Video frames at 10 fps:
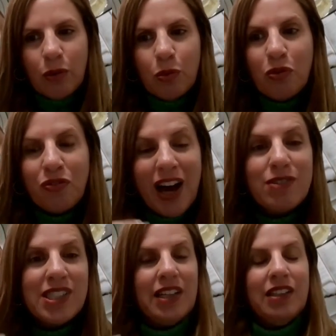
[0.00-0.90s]
There were
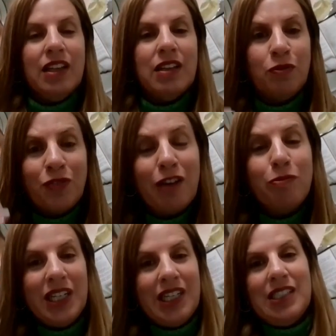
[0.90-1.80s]
five, cent- uh,
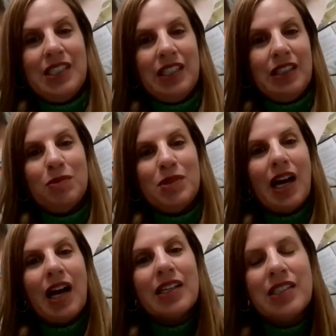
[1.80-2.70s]
five minyans in the
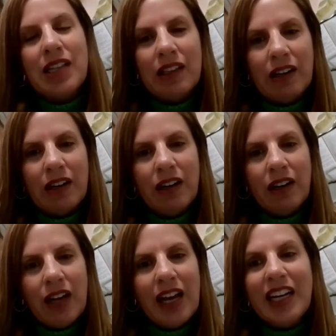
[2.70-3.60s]
Mizrahi
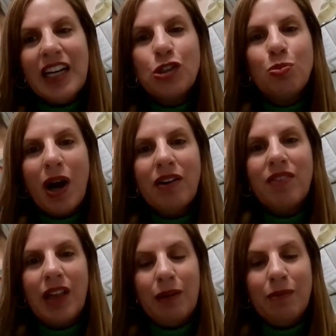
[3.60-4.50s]
Center, and each one
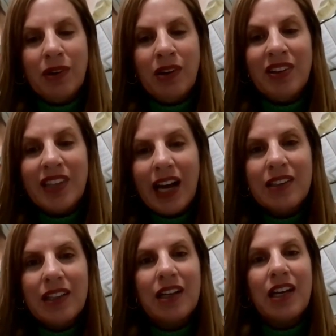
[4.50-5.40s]
of them
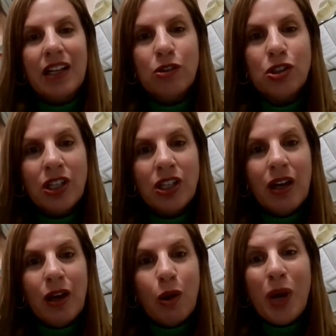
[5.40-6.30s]
conducted the Kiddush
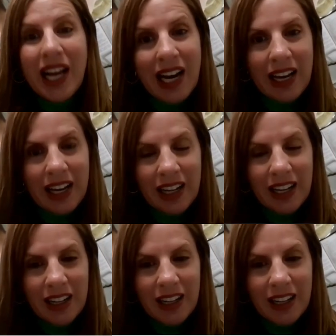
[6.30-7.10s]
weekly.